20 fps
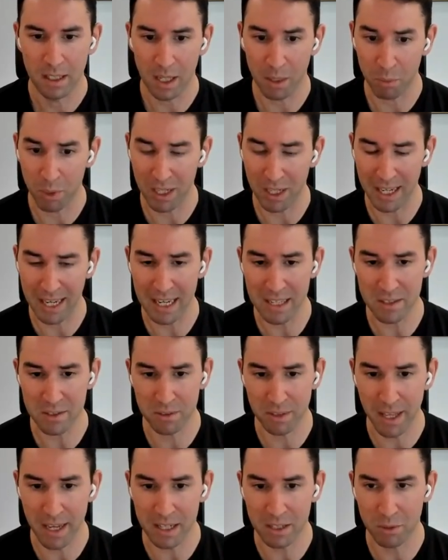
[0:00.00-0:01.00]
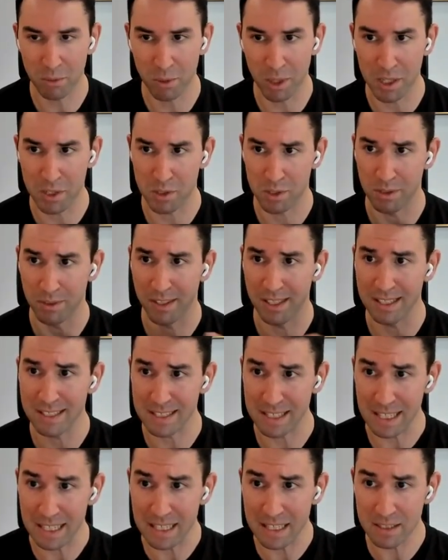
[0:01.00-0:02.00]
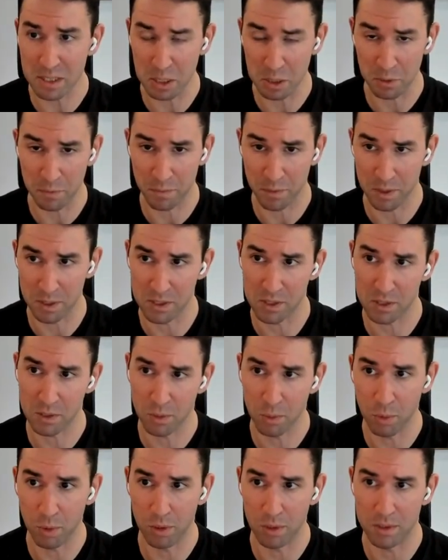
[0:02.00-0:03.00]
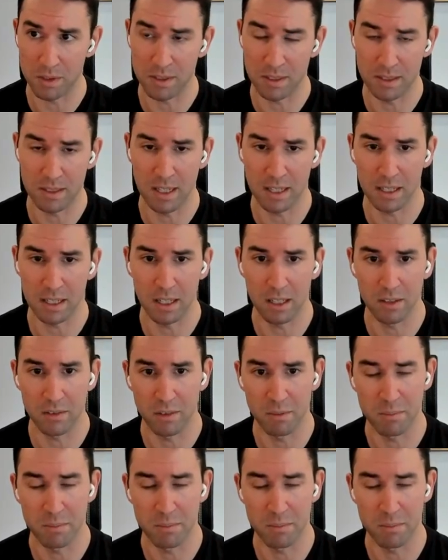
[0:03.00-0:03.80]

And when I answer that question, then it's easier for the scores to take care of